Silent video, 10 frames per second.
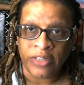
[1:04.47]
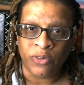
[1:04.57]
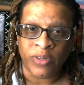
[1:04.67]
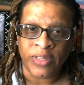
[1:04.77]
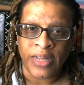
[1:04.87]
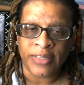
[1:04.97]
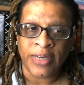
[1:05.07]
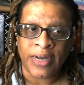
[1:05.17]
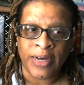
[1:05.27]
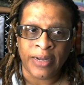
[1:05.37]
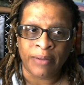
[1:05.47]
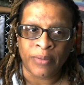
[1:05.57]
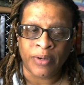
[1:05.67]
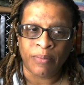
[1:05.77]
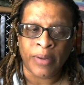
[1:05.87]
during that
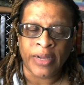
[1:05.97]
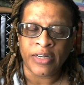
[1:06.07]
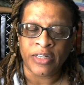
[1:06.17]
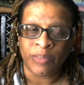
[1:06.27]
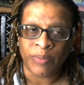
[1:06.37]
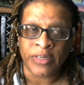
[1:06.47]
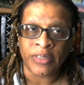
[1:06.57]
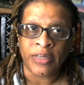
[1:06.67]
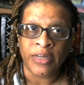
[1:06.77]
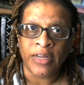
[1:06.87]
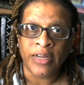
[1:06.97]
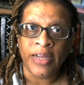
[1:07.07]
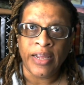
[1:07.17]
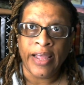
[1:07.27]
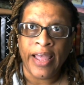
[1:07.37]
time, my husband
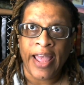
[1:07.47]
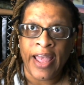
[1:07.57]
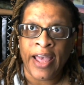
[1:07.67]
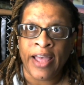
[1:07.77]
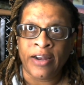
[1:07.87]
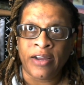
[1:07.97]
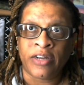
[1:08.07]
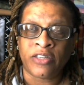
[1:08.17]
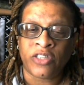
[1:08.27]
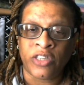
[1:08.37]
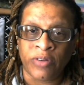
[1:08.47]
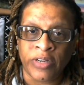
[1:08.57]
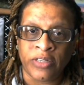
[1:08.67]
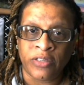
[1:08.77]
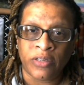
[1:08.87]
had a
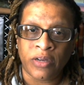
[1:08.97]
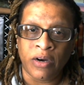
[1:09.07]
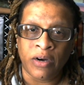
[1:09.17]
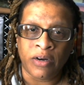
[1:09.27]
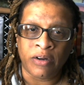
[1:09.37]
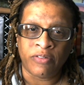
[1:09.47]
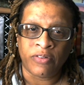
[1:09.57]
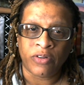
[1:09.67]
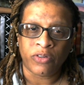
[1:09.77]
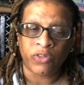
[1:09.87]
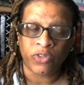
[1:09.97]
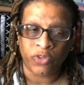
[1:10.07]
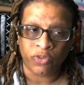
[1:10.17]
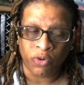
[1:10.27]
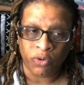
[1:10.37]
series of
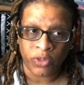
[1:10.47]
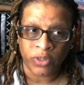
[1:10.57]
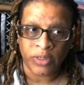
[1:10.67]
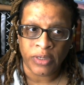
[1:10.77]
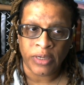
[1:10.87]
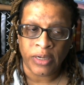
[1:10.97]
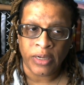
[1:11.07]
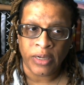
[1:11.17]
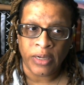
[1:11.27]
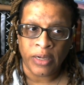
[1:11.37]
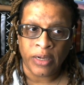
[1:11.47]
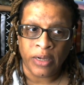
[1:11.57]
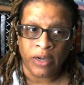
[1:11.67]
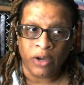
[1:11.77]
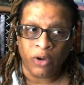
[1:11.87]
strokes,
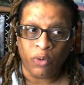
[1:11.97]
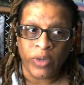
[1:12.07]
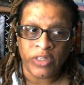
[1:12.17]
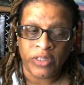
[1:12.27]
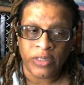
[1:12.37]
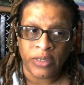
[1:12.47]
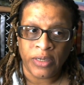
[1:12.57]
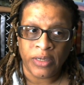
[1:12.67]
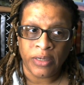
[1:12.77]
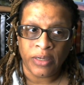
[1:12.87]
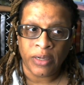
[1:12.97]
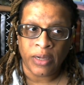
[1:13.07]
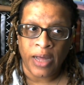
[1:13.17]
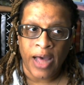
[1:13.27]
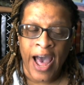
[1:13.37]
which
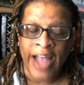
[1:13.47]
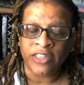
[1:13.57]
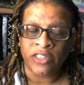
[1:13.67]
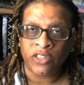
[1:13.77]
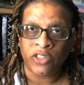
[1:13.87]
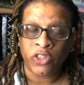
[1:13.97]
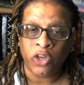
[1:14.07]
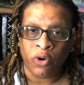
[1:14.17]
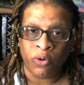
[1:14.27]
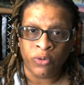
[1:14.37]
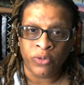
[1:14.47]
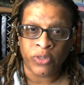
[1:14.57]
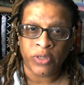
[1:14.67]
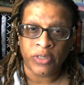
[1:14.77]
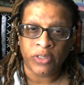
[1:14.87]
I
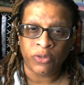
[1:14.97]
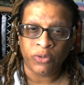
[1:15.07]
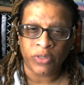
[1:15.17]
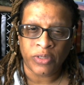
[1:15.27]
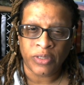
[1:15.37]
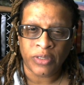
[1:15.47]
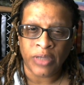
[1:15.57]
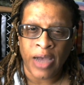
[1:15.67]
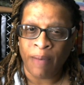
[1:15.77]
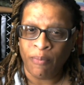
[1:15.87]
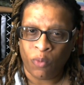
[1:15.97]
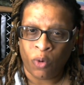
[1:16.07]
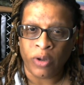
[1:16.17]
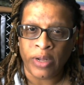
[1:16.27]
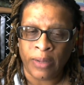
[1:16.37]
chose to stop
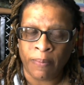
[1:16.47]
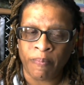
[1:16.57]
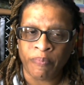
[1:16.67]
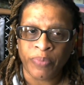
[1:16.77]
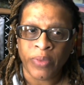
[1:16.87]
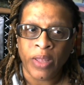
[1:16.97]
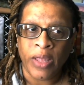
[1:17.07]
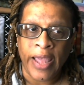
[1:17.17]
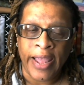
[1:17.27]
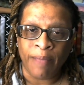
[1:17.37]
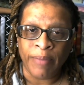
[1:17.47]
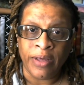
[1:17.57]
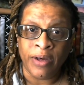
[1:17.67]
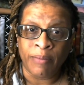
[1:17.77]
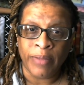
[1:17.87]
working and
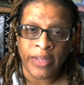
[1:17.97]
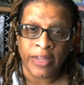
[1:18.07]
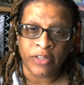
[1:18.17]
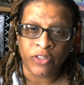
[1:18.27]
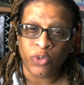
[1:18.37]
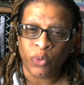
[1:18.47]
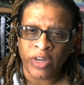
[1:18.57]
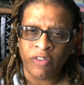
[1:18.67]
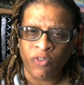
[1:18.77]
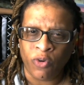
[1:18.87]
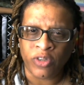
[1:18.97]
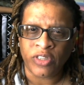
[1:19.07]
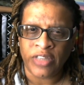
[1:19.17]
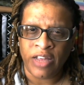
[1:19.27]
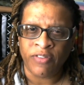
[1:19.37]
become his
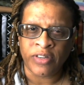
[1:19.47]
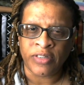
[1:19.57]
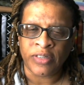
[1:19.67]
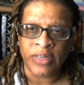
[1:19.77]
24/7